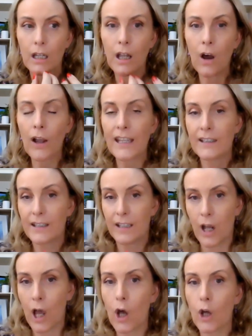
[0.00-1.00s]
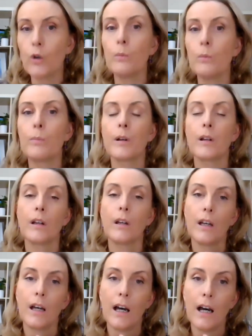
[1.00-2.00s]
light and hope
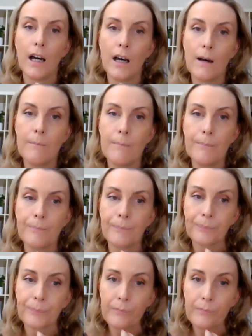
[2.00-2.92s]
um,